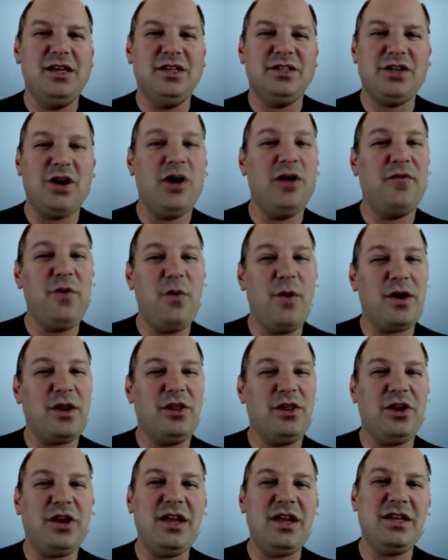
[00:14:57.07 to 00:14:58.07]
So if you want to
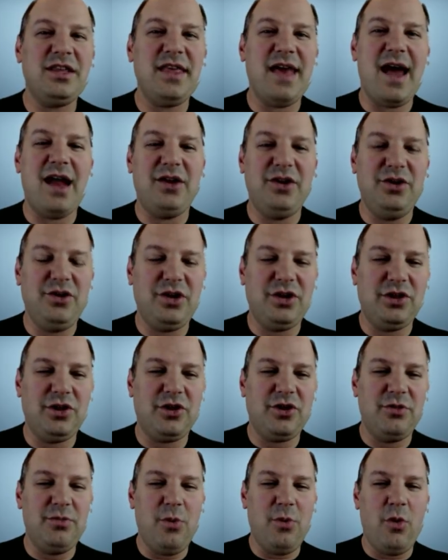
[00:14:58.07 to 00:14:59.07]
look into that, you could
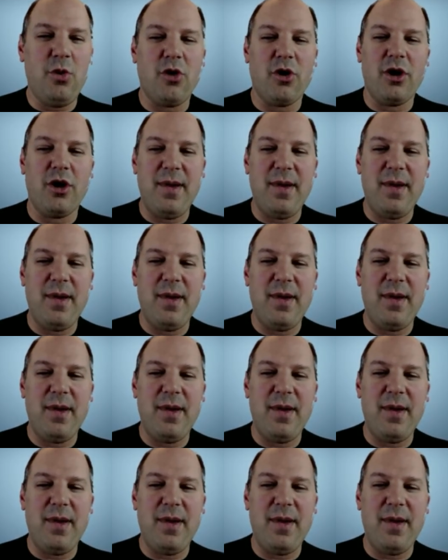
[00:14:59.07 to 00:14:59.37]
learn more